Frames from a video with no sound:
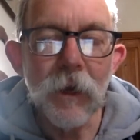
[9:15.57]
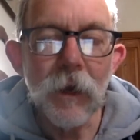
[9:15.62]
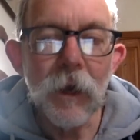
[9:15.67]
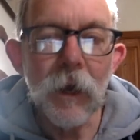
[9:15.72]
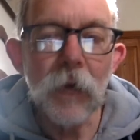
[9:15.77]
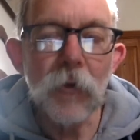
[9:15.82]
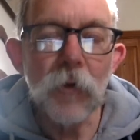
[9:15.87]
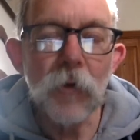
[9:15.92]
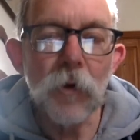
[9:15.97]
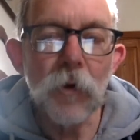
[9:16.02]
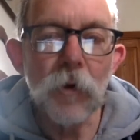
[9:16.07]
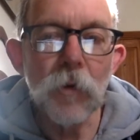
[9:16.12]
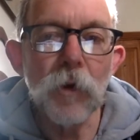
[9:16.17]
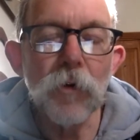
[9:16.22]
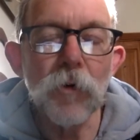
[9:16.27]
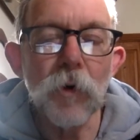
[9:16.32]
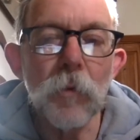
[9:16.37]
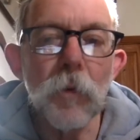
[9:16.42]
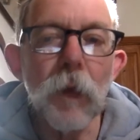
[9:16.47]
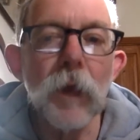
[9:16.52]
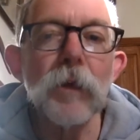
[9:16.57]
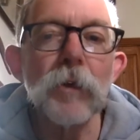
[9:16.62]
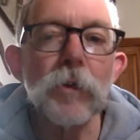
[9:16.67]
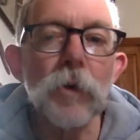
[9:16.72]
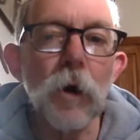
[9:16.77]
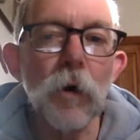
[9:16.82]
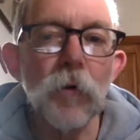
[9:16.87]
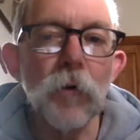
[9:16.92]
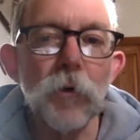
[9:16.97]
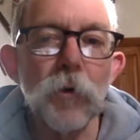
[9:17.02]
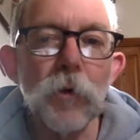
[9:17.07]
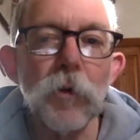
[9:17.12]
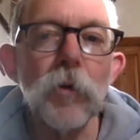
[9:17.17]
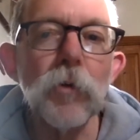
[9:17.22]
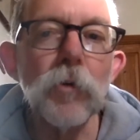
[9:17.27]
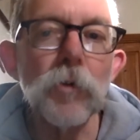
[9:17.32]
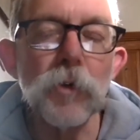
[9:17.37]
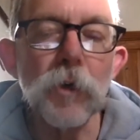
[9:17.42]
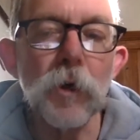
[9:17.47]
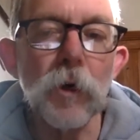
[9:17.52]
And documentary makers often
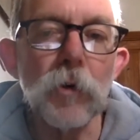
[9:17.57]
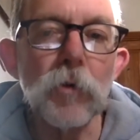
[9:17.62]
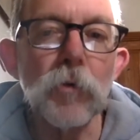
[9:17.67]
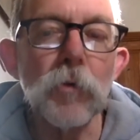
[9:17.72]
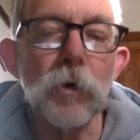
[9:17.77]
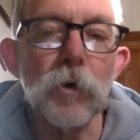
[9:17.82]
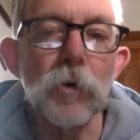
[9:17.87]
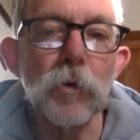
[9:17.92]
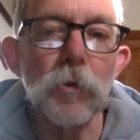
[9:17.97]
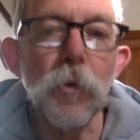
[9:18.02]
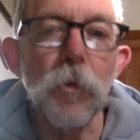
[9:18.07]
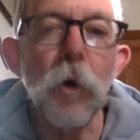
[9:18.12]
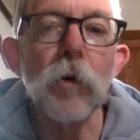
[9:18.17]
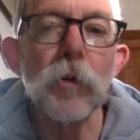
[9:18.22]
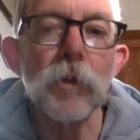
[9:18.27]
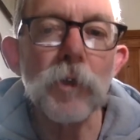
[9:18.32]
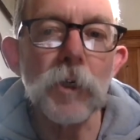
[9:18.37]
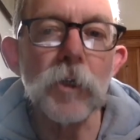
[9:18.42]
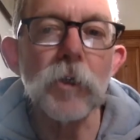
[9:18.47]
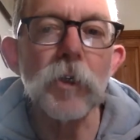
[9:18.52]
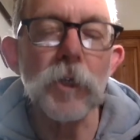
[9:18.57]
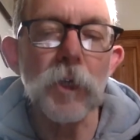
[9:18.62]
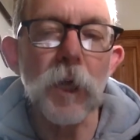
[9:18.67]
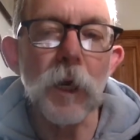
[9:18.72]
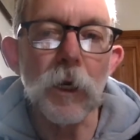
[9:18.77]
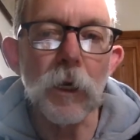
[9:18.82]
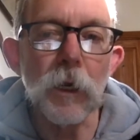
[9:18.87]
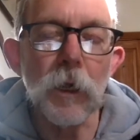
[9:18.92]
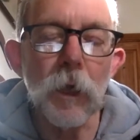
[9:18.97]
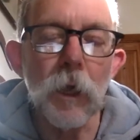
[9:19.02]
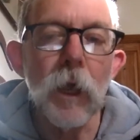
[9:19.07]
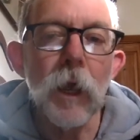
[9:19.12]
use those words, what's at stake?